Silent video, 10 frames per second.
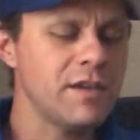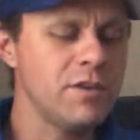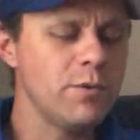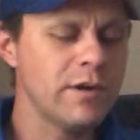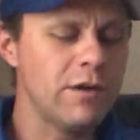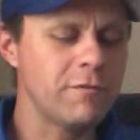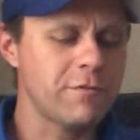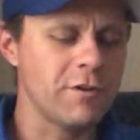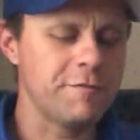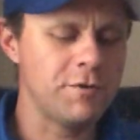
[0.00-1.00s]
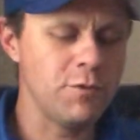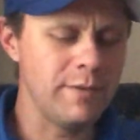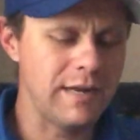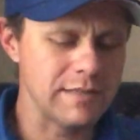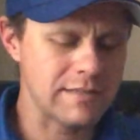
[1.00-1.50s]
"You were out for a few
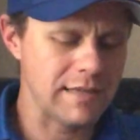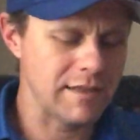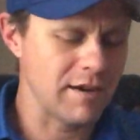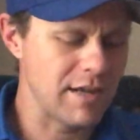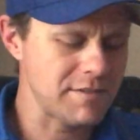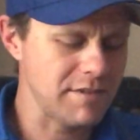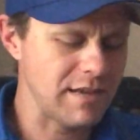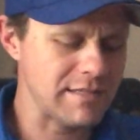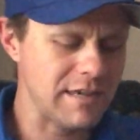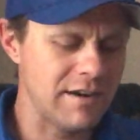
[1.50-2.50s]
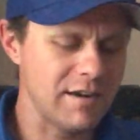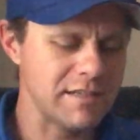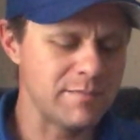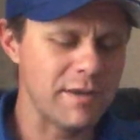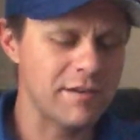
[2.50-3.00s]
minutes," said the gosling as he hugged
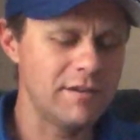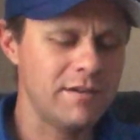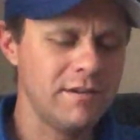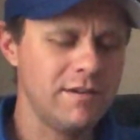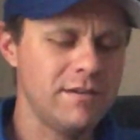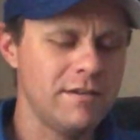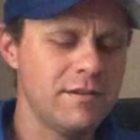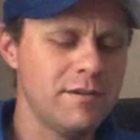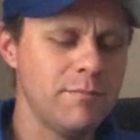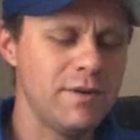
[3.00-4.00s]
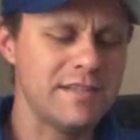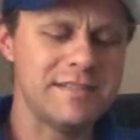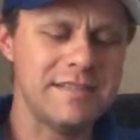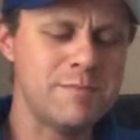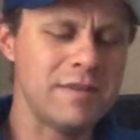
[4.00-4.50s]
his mother, "but it
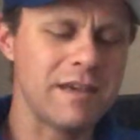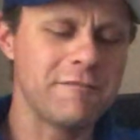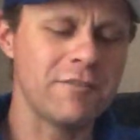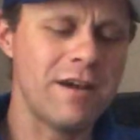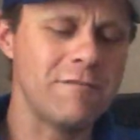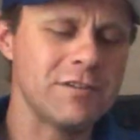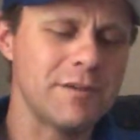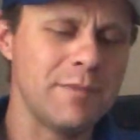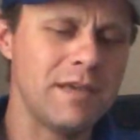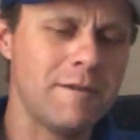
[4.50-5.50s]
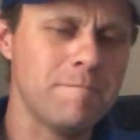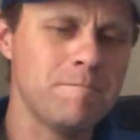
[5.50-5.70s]
seemed like forever to me."